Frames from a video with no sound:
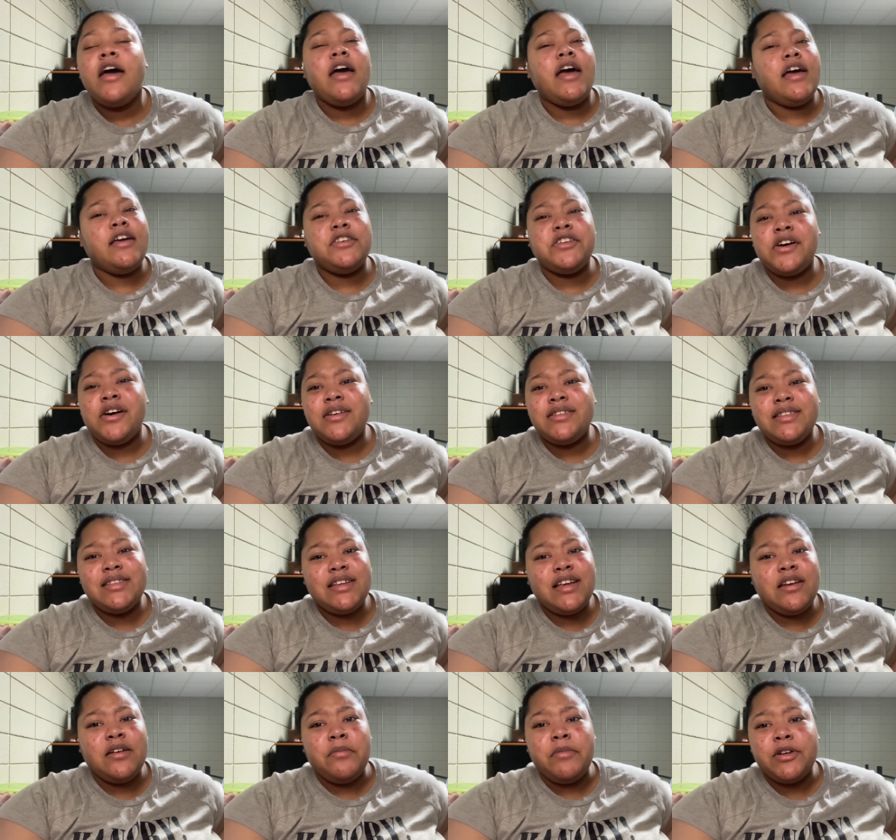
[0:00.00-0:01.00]
and John
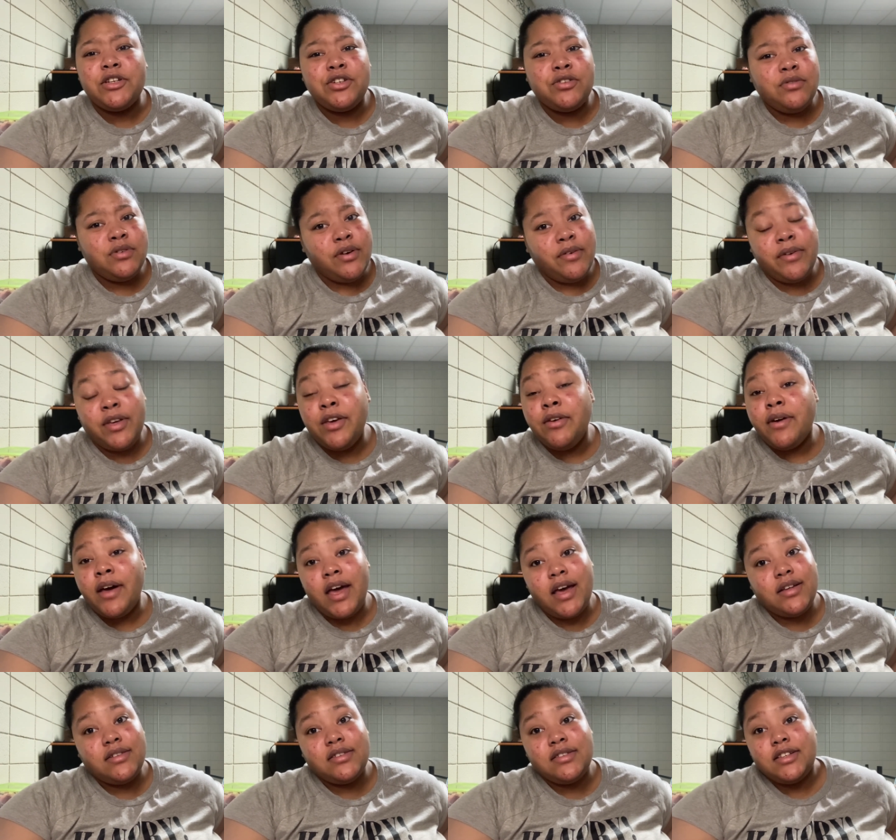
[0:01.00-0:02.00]
Cena, but you know you
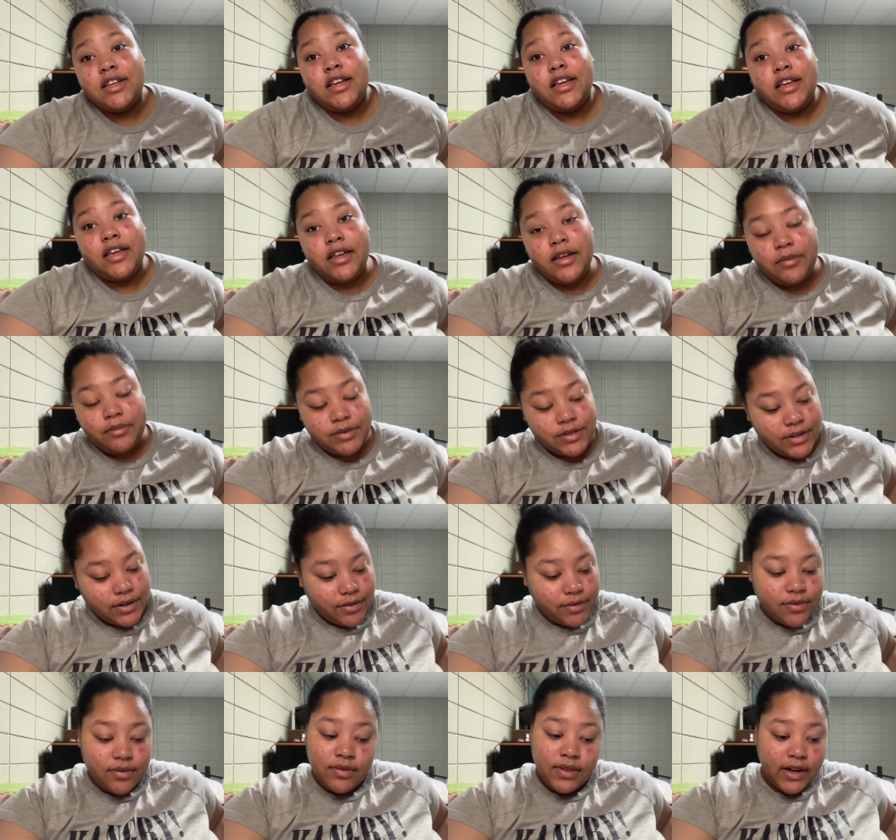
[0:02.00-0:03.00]
can't see him,
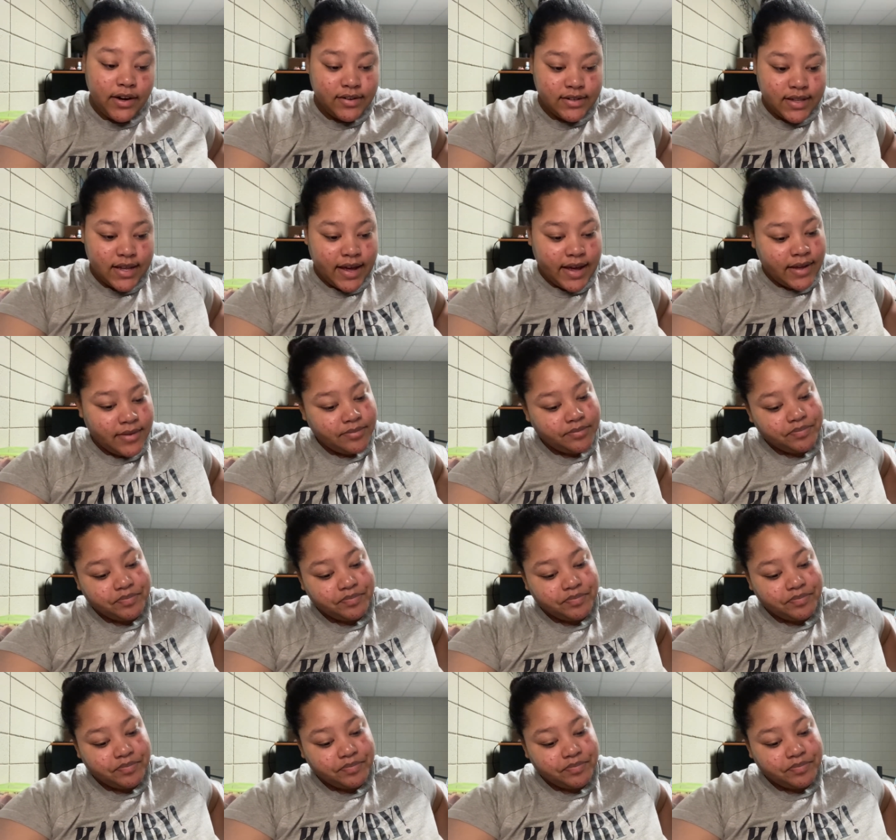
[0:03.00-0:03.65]
so there's that.